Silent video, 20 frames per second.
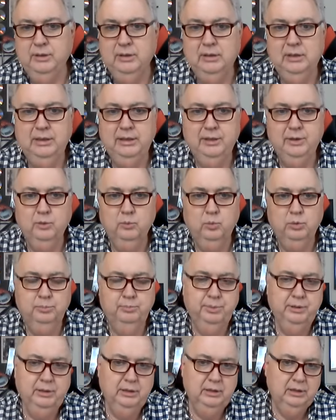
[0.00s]
letter would
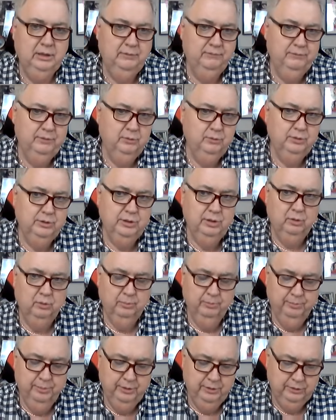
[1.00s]
be if you
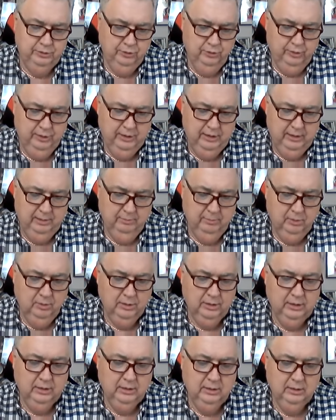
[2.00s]
don't put your name on
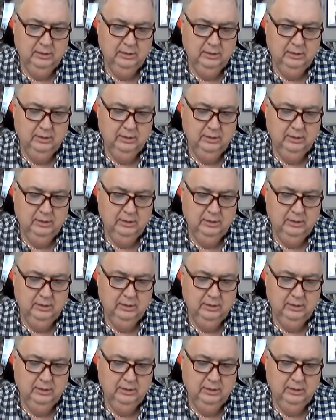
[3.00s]
it.